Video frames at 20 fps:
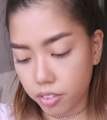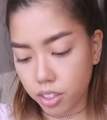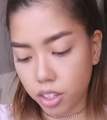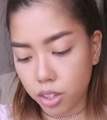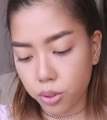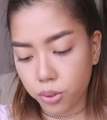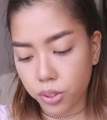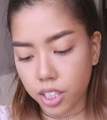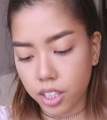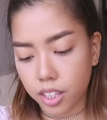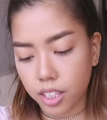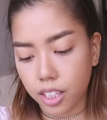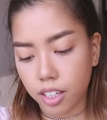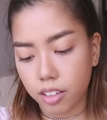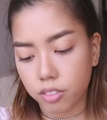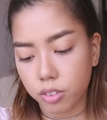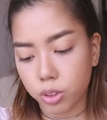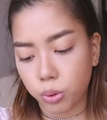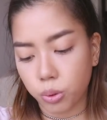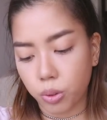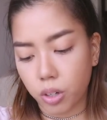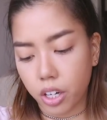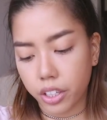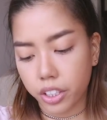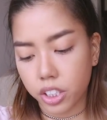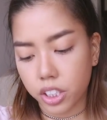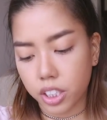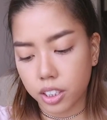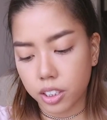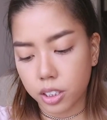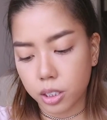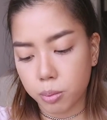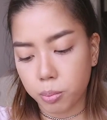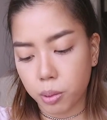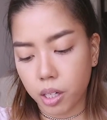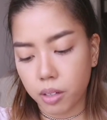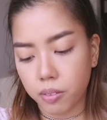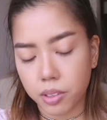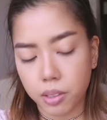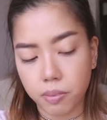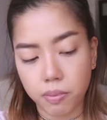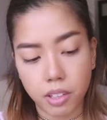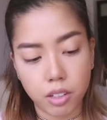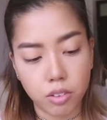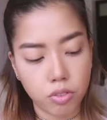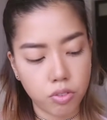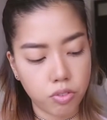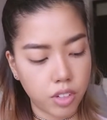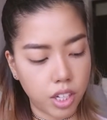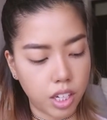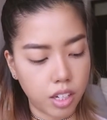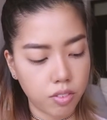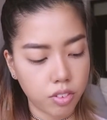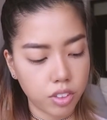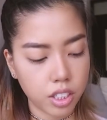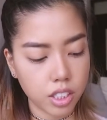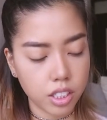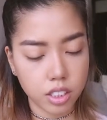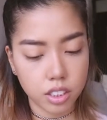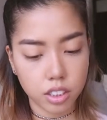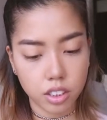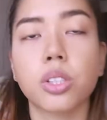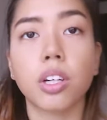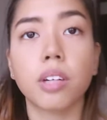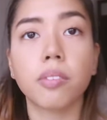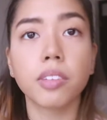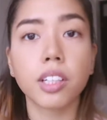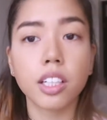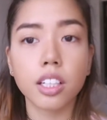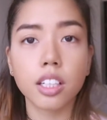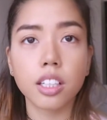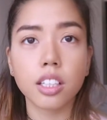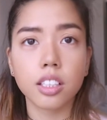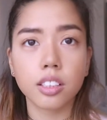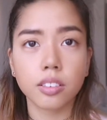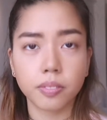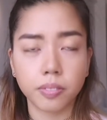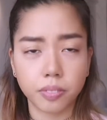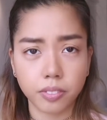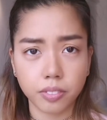the three that I've swatched, that's probably my favorite. So I'm gonna